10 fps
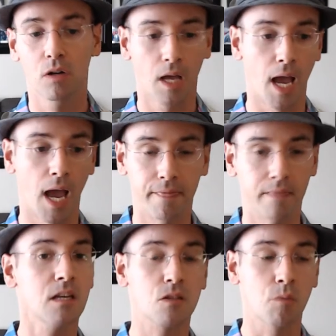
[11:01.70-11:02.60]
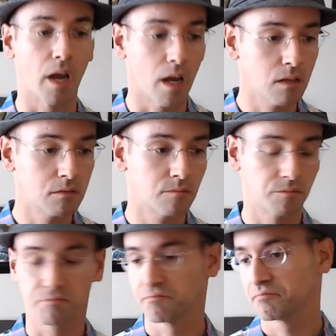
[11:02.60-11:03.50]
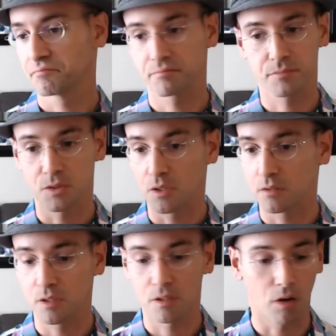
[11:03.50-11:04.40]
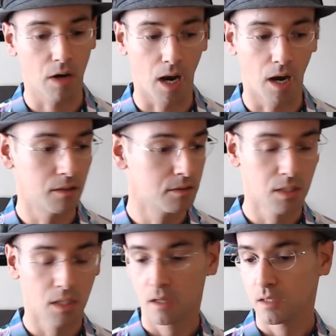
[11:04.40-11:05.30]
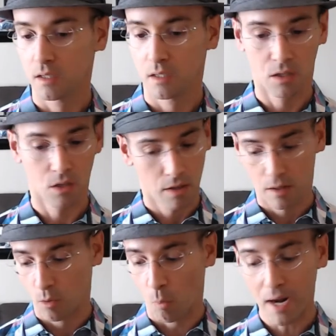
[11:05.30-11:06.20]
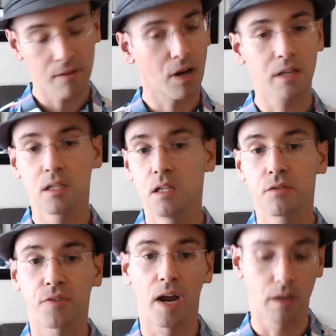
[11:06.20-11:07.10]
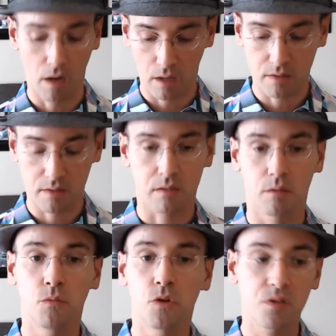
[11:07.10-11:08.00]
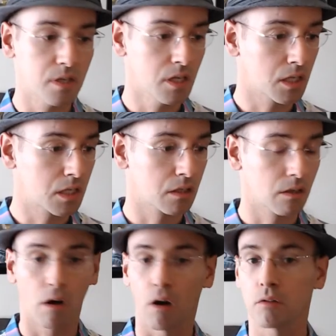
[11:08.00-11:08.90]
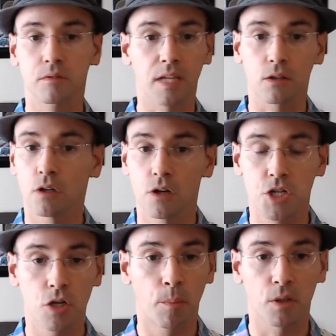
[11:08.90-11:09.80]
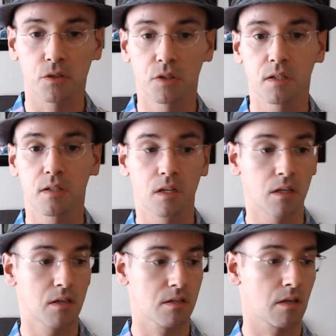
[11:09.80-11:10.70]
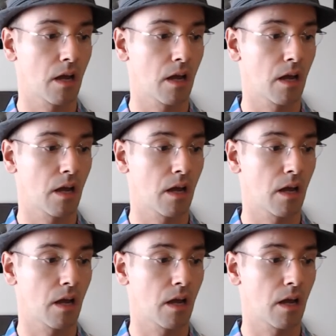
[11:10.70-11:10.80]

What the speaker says: And this way, whatever I did in finance, music, or technology opportunities,